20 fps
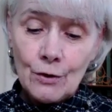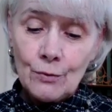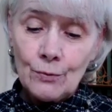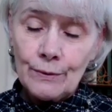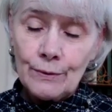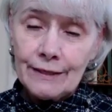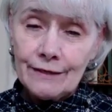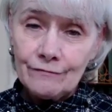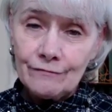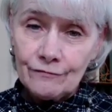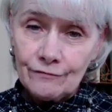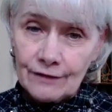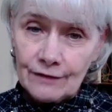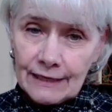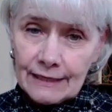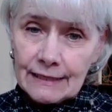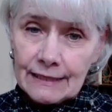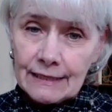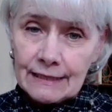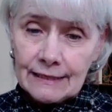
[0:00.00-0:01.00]
We have
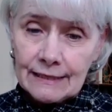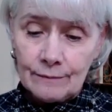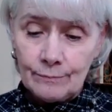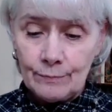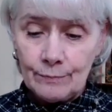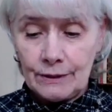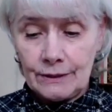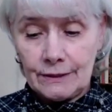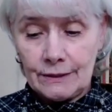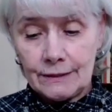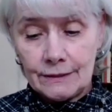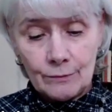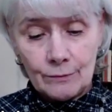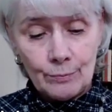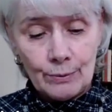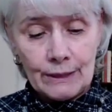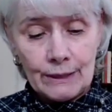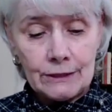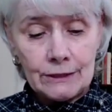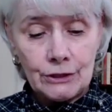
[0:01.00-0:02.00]
faith that
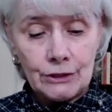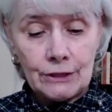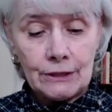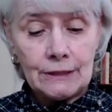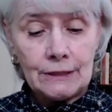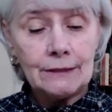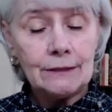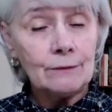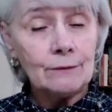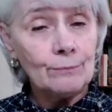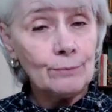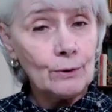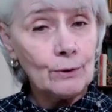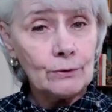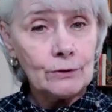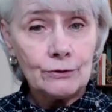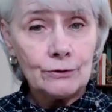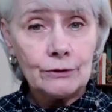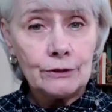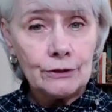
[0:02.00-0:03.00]
participation in the
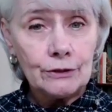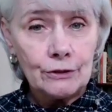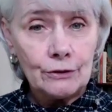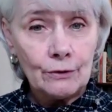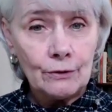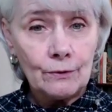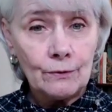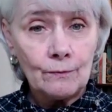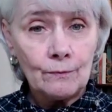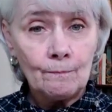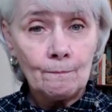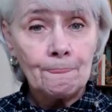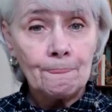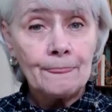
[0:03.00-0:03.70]
poetry show